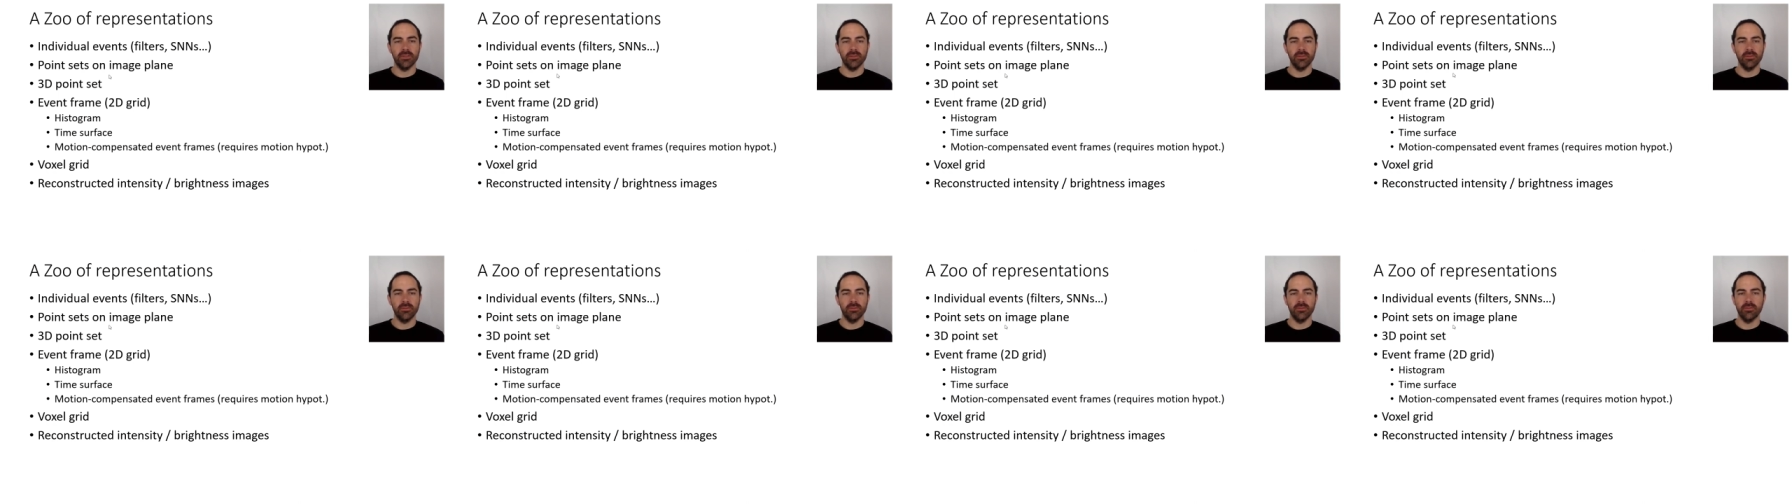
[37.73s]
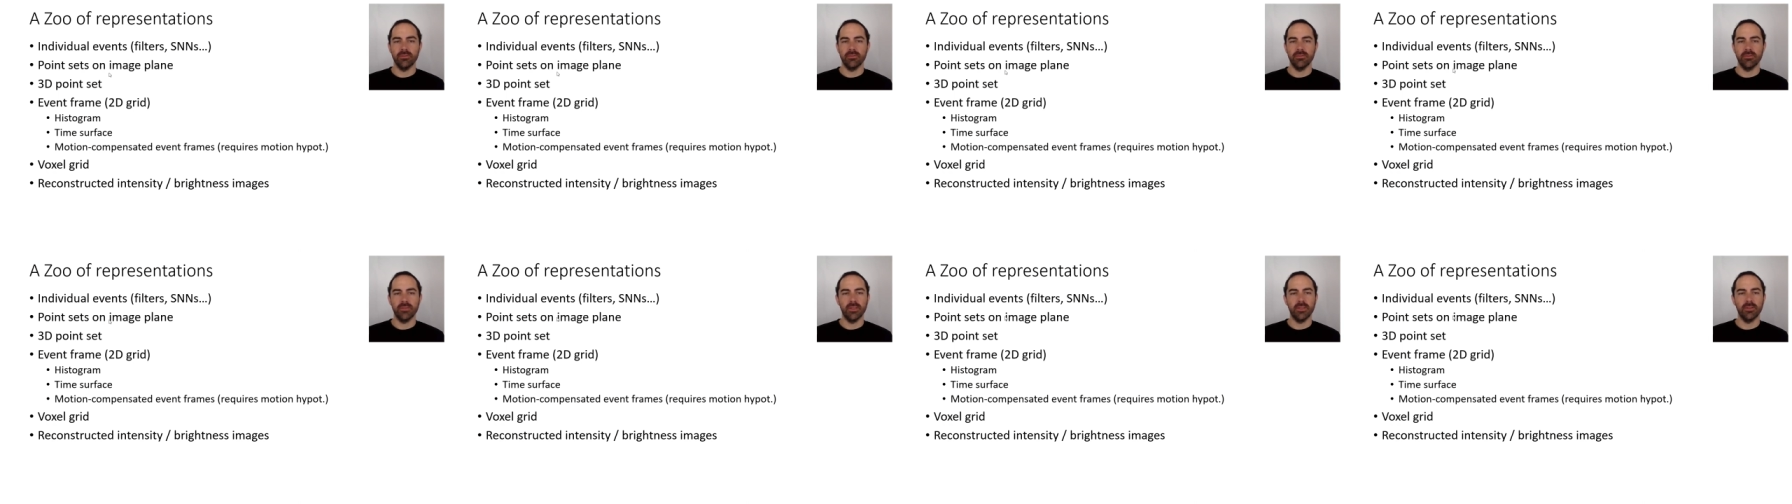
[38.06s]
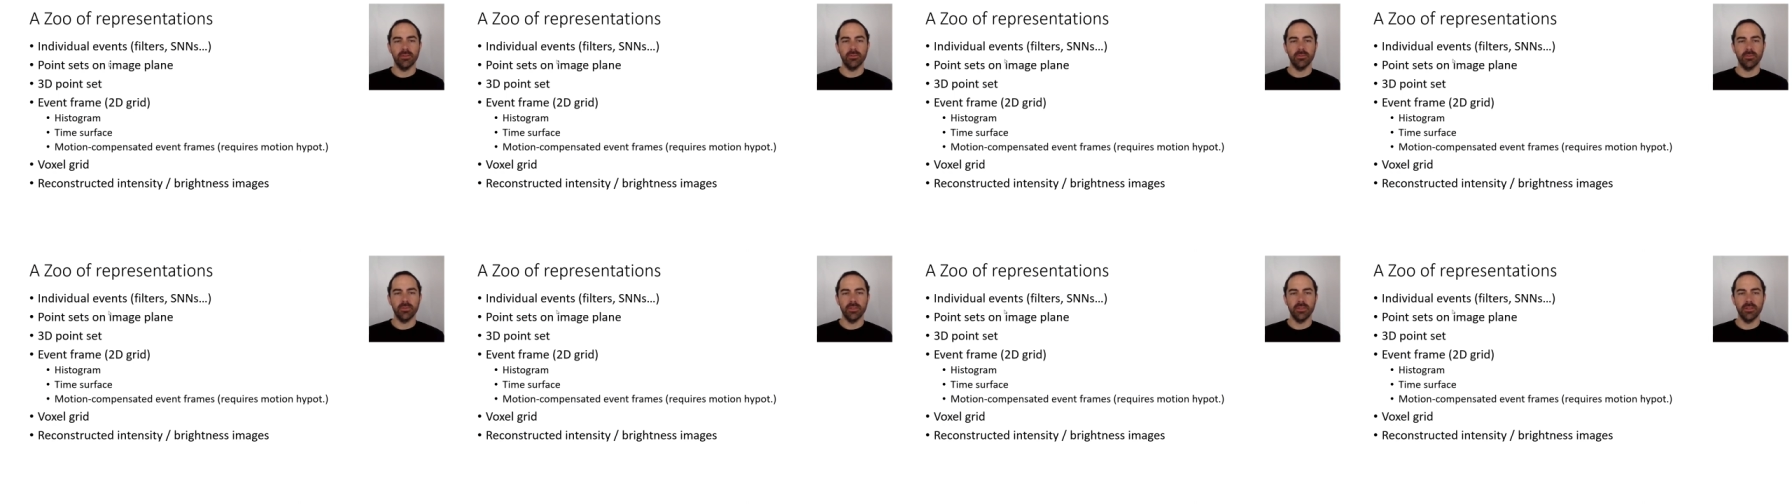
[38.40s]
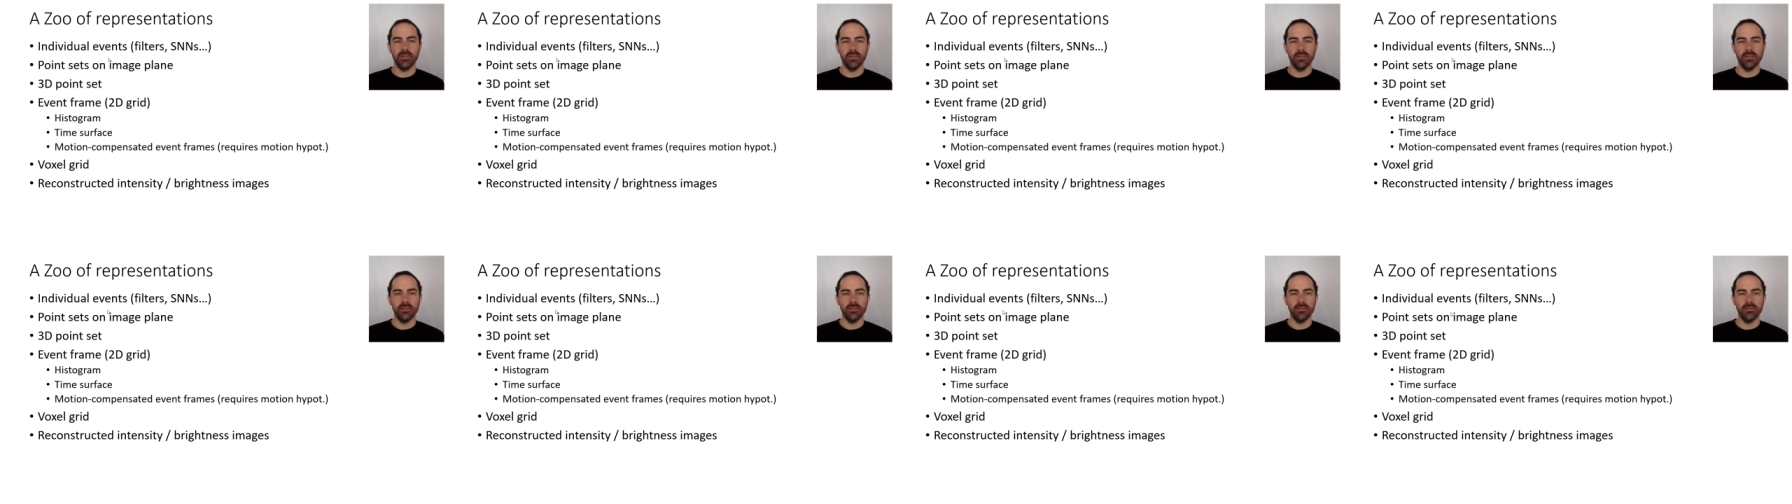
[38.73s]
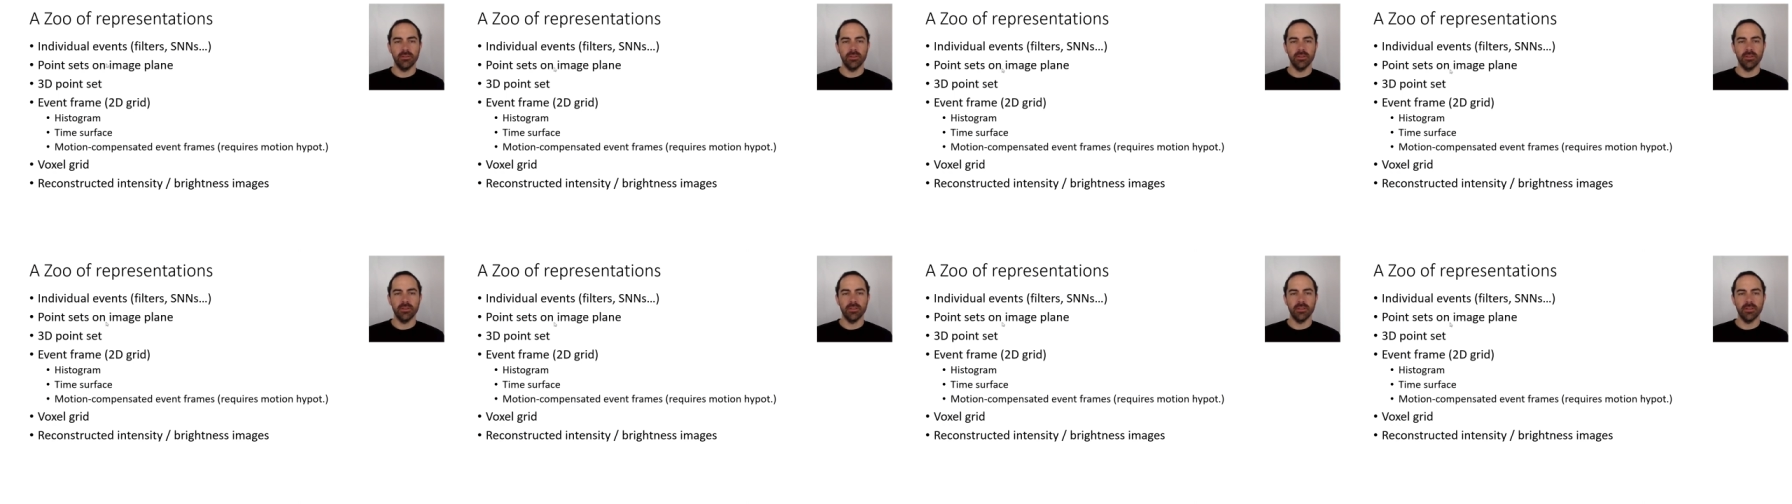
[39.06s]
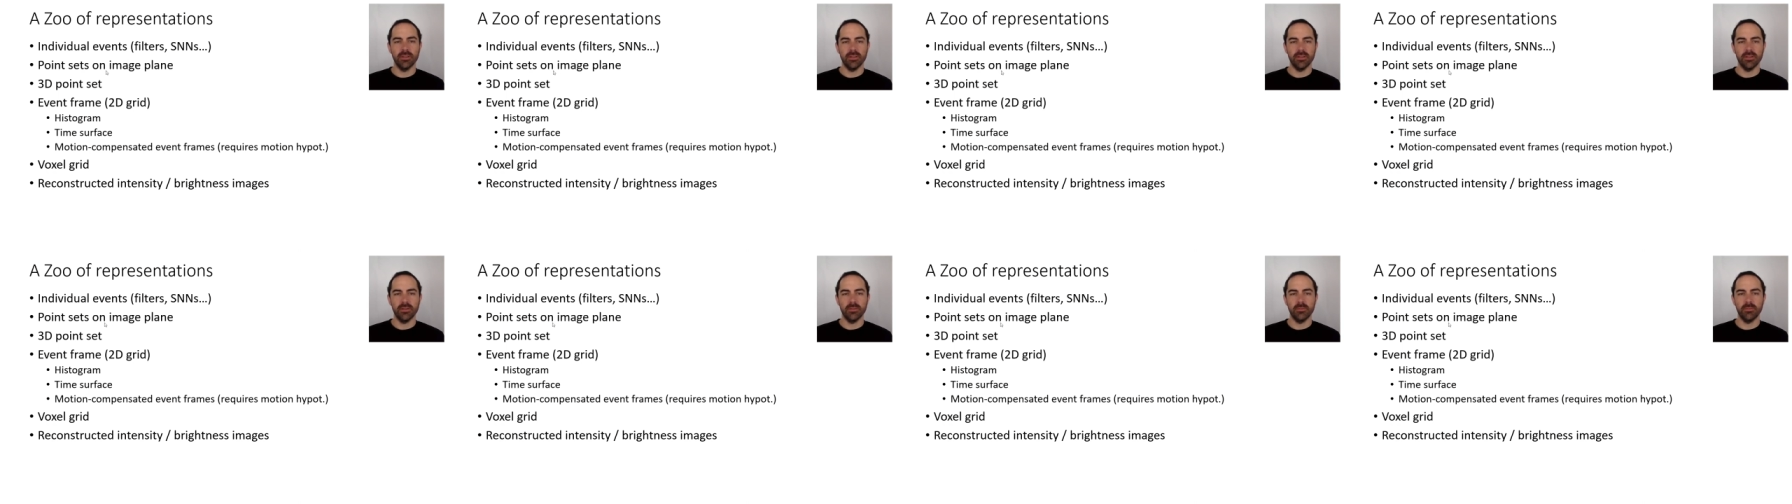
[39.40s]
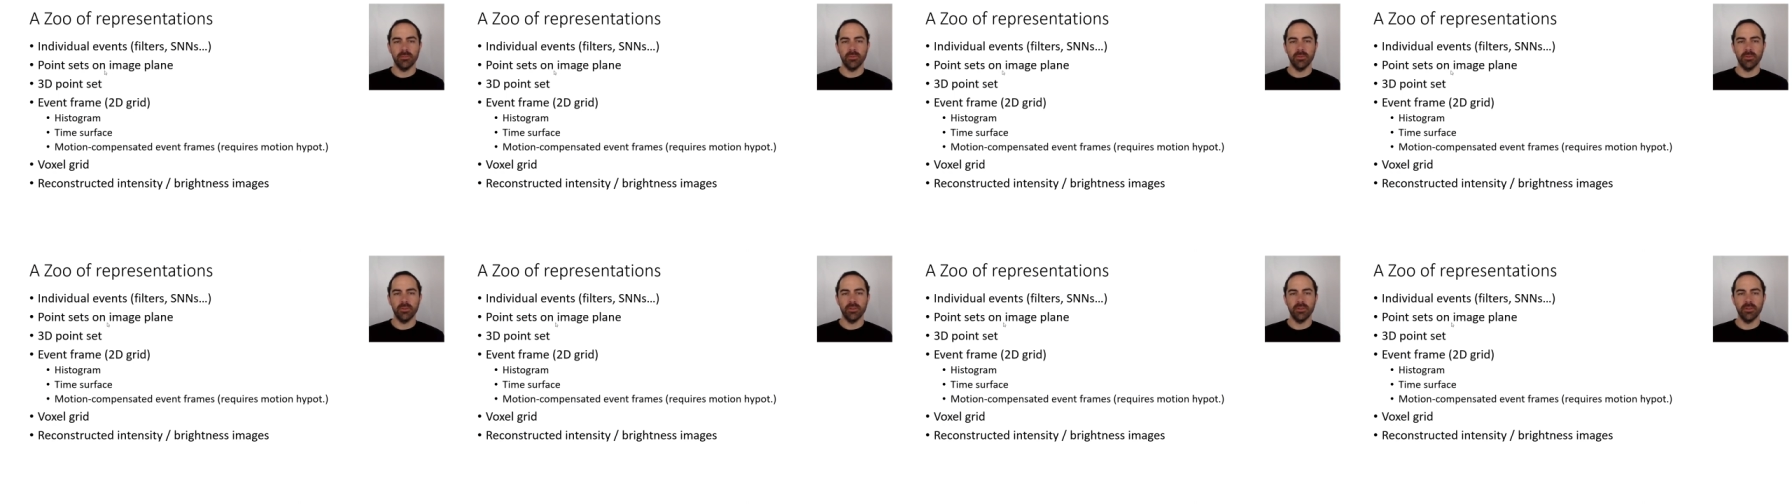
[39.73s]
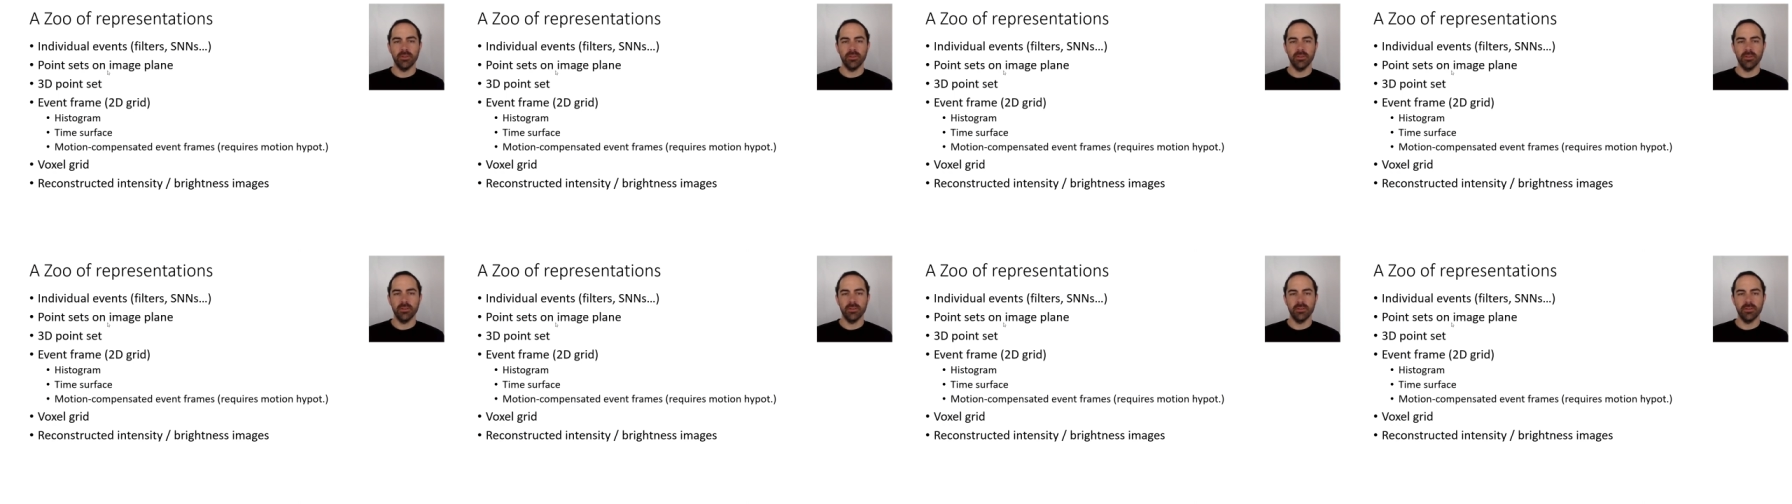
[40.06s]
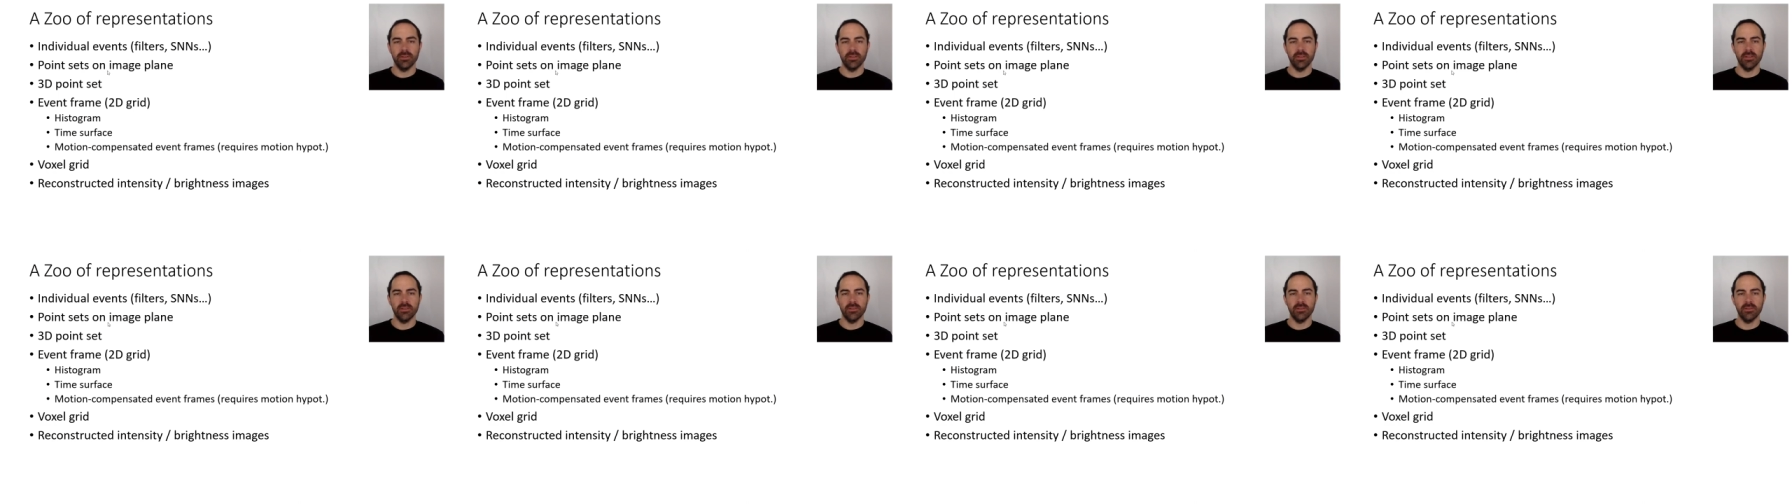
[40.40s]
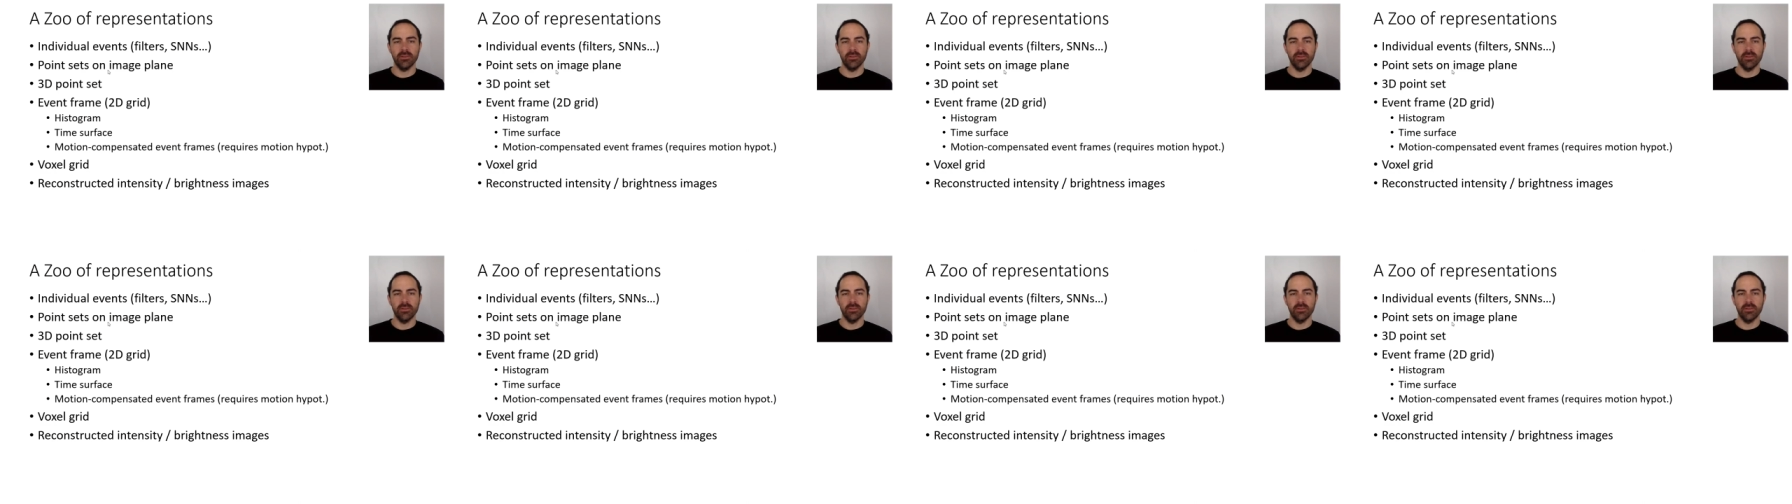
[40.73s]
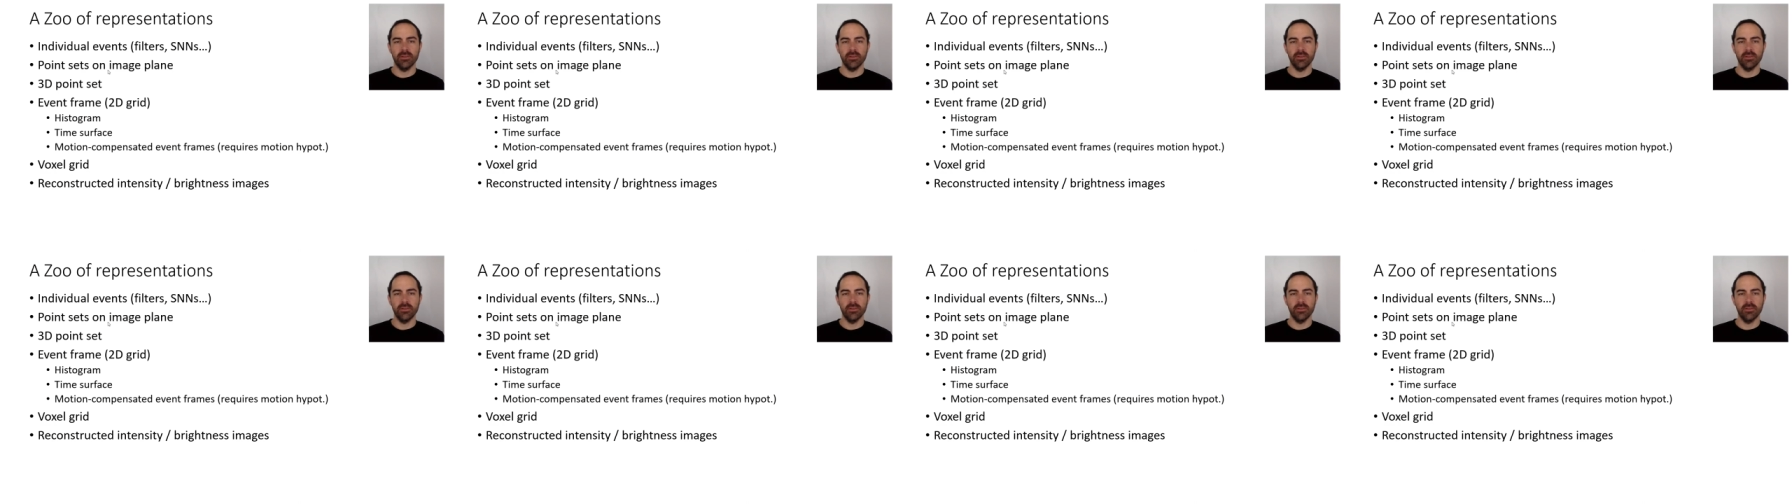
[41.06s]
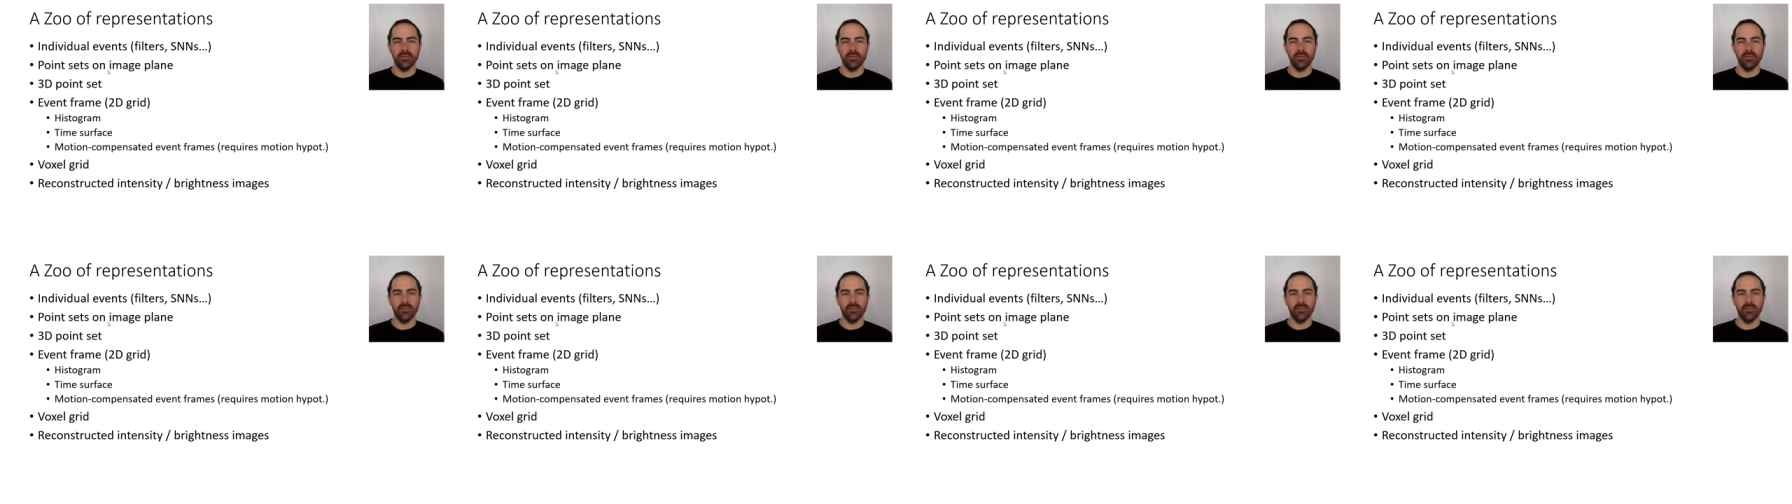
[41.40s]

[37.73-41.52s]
So they could be treated as point sets uh, in,